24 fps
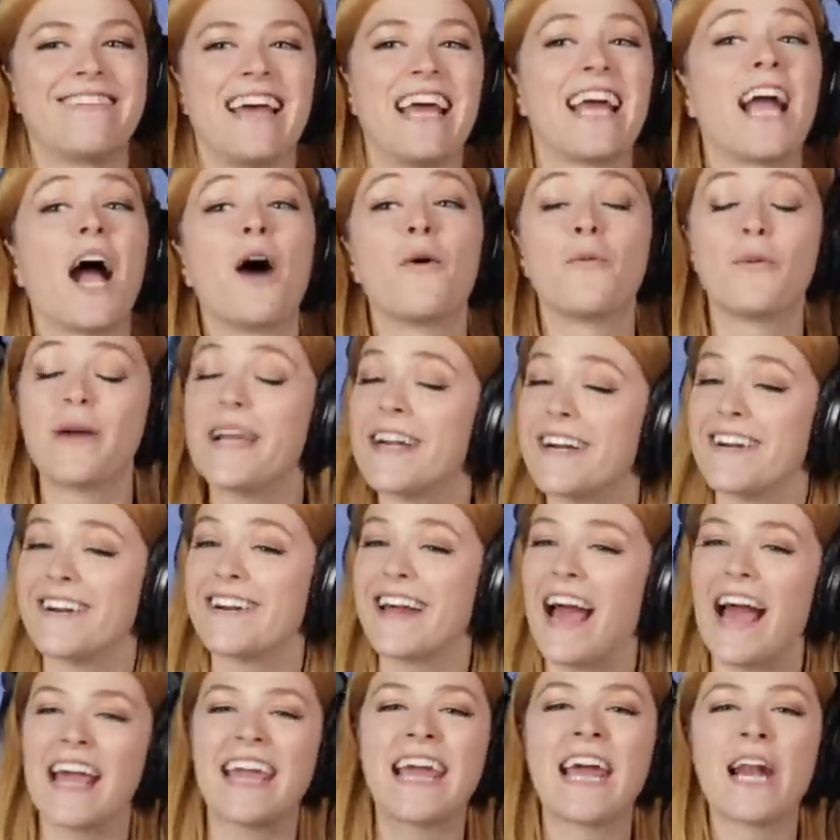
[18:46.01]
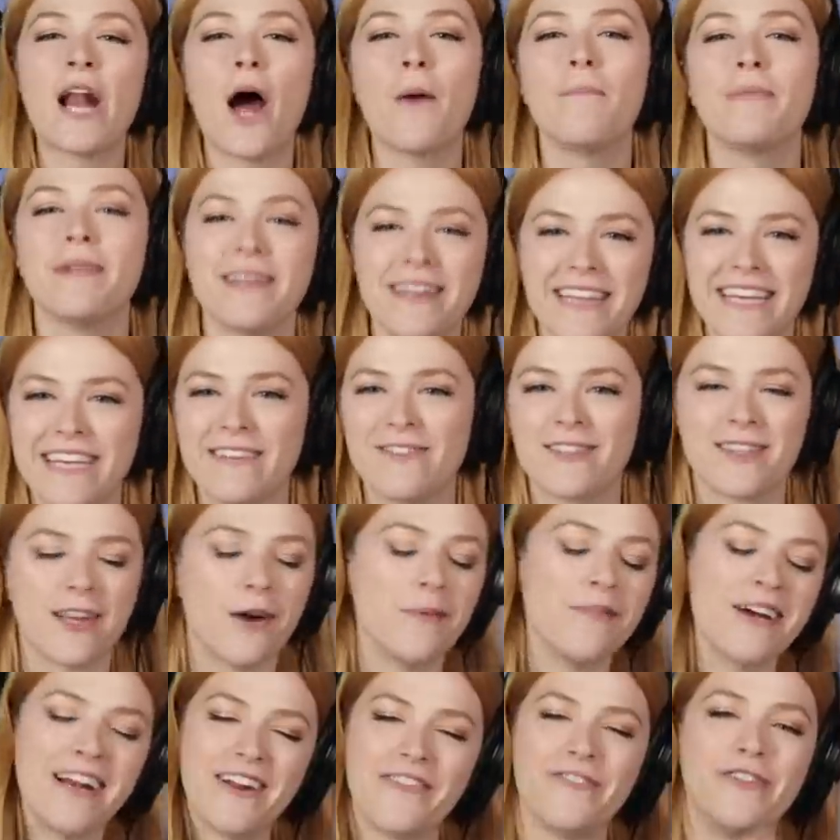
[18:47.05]
it got weird. I cannot believe
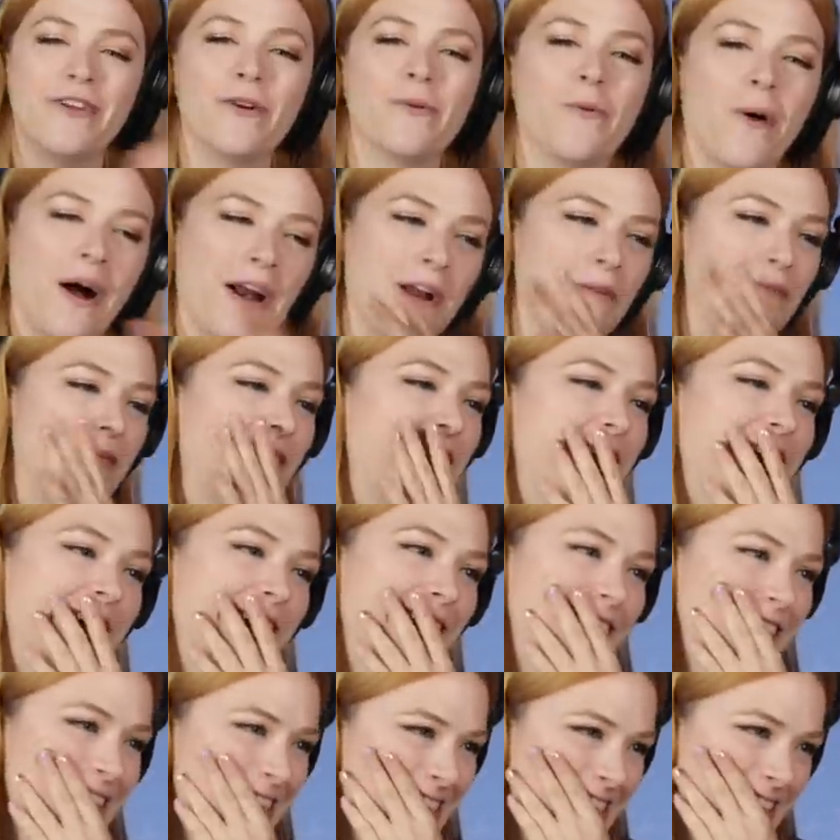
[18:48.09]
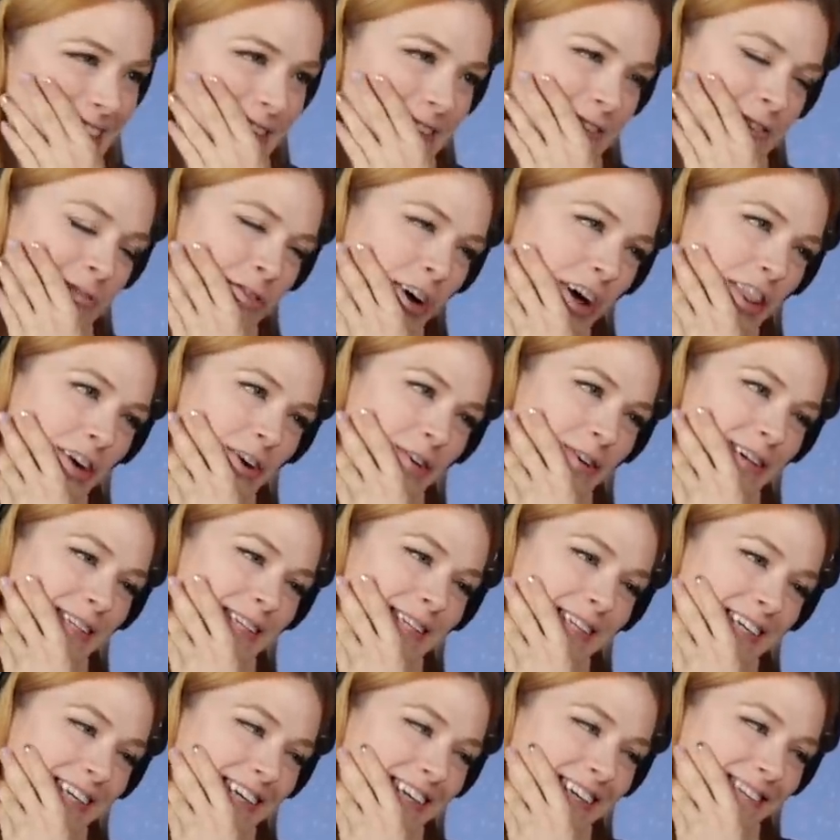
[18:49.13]
so many of you wanted me to seduce Father
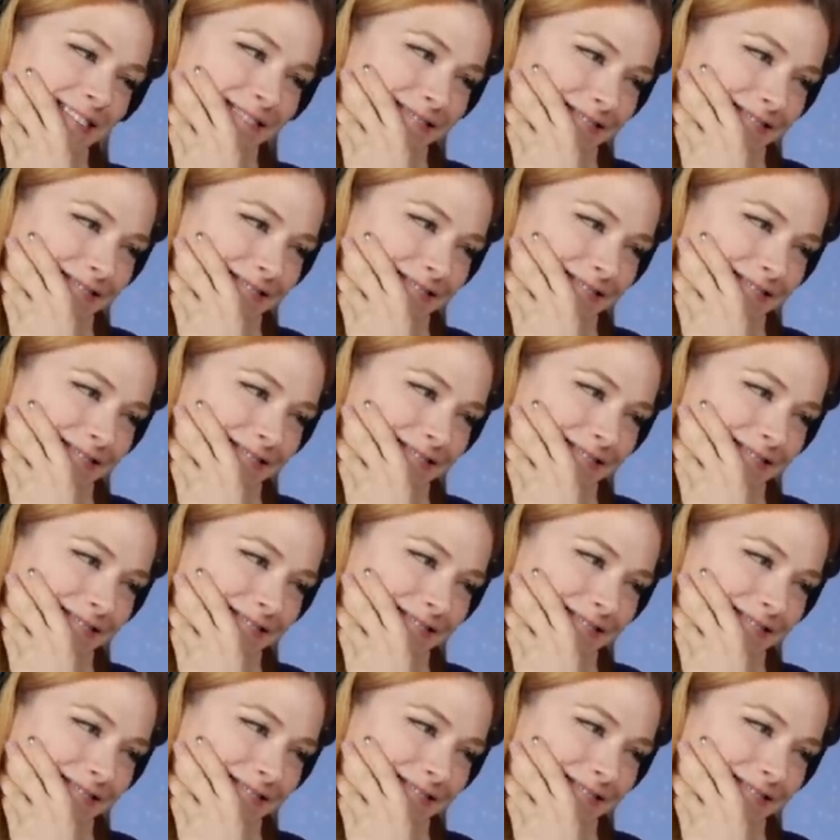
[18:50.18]
Winter.